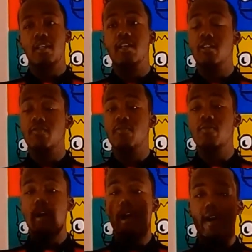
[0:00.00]
it. And if
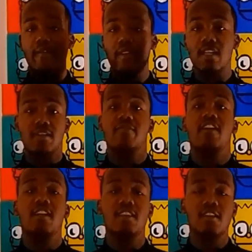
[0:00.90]
you have any
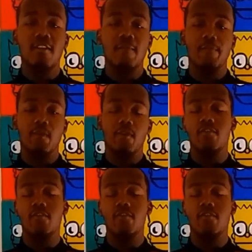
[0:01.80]
faith, or